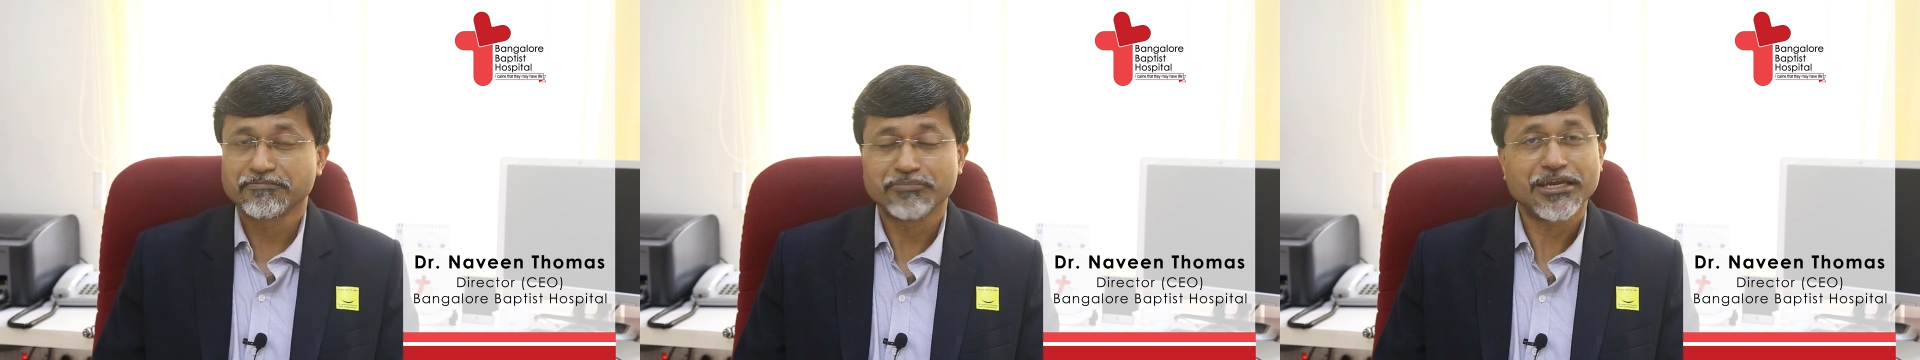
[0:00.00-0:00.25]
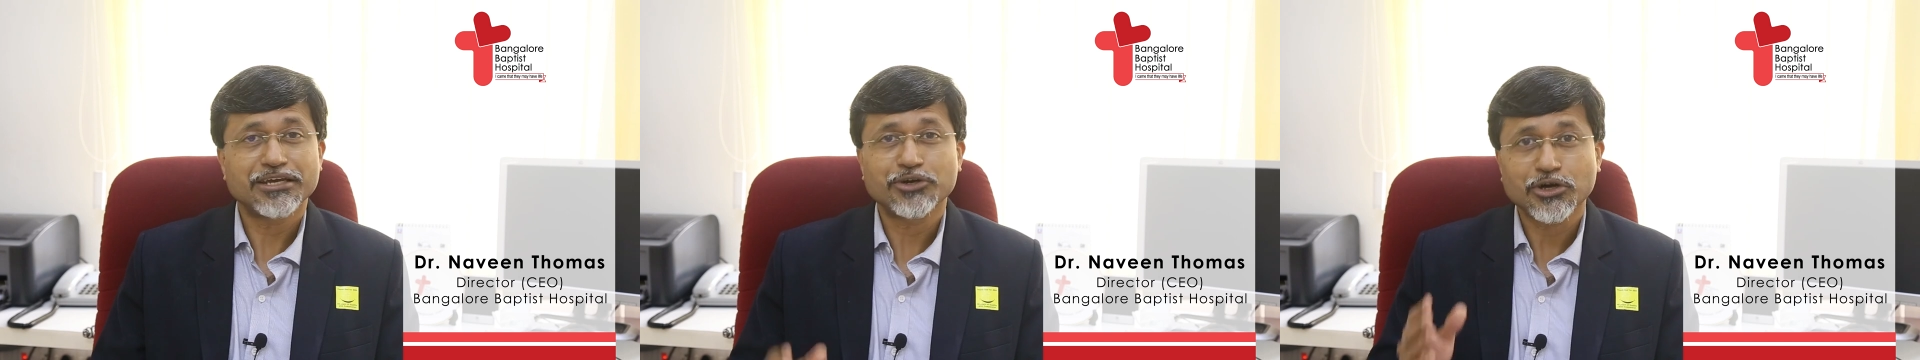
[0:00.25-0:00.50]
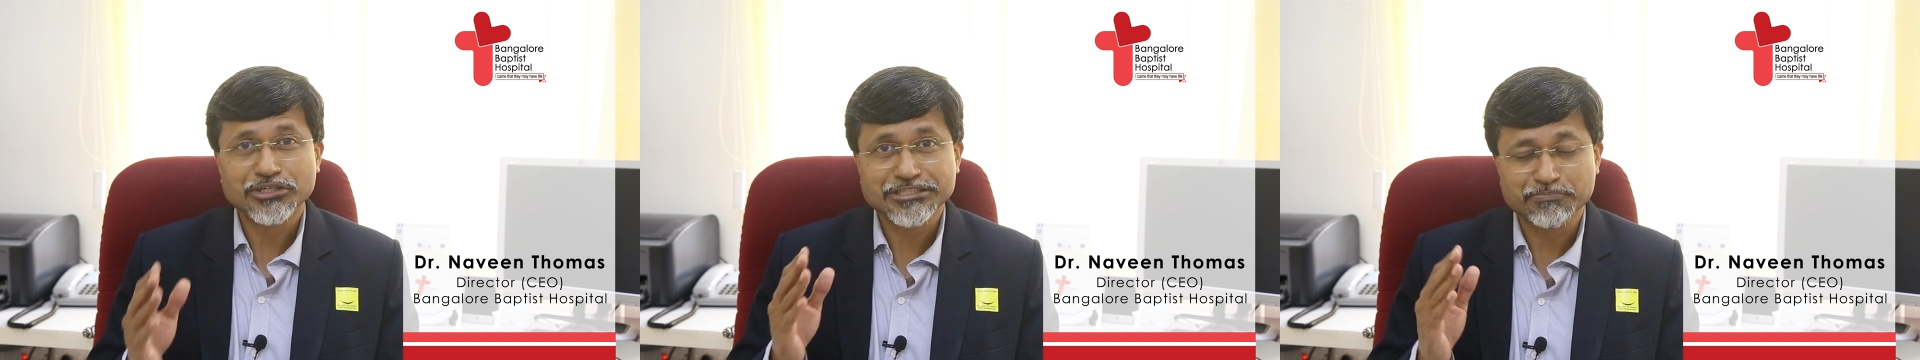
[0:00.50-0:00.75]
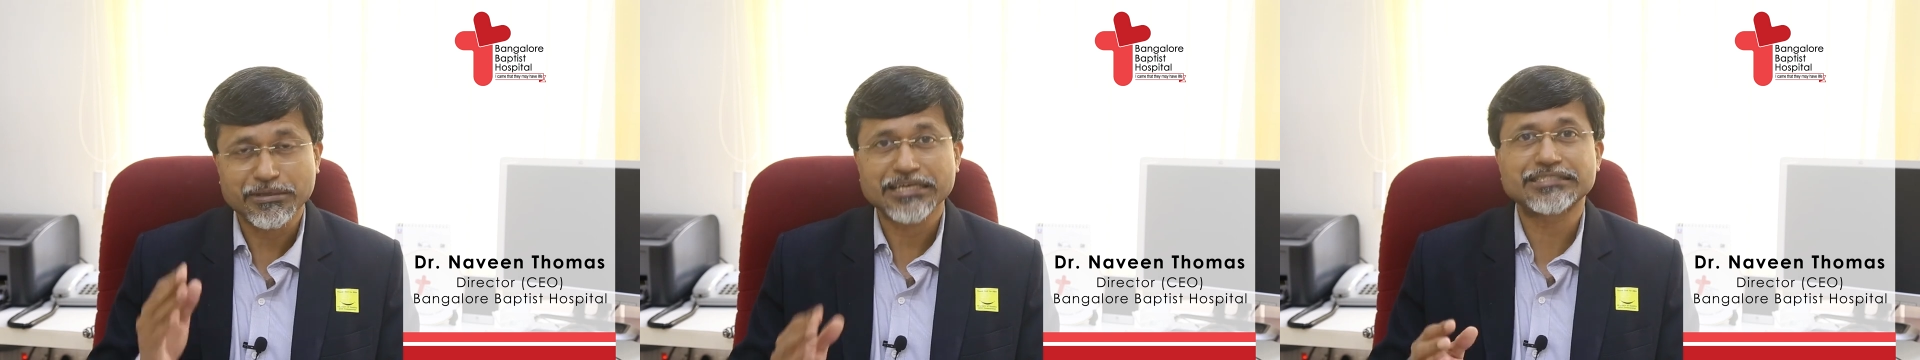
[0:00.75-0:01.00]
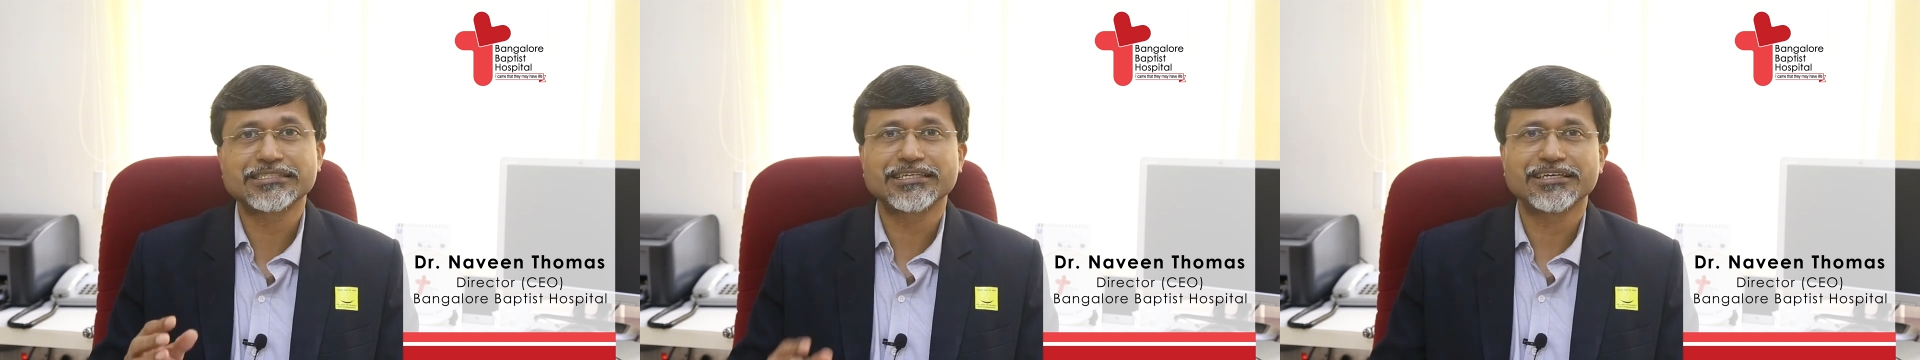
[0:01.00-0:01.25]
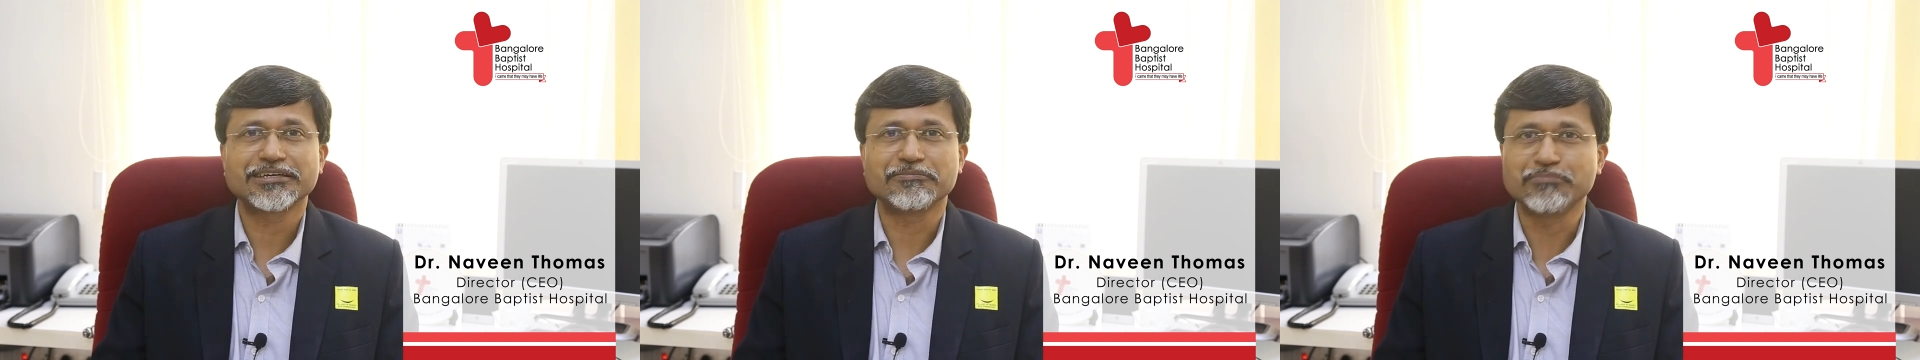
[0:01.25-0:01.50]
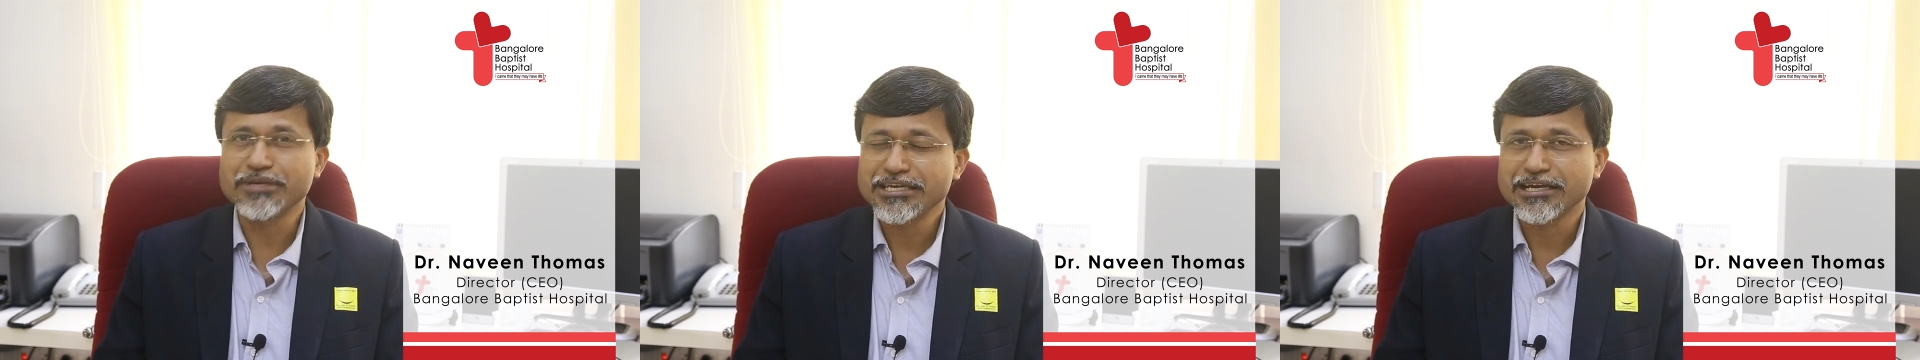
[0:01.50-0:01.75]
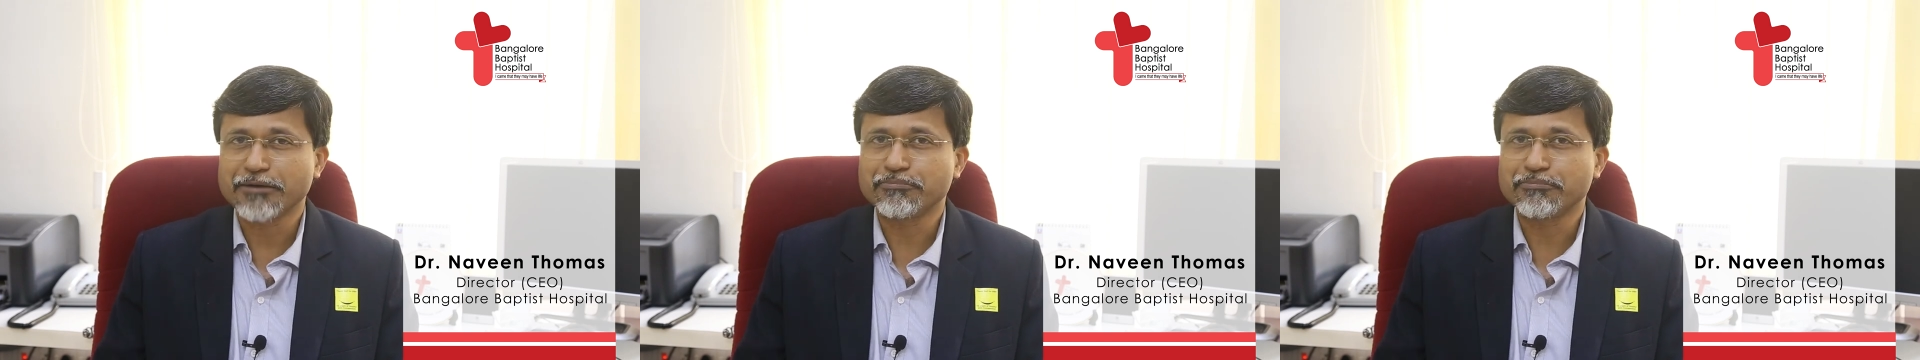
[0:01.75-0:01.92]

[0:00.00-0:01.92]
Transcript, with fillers: may God's blessing be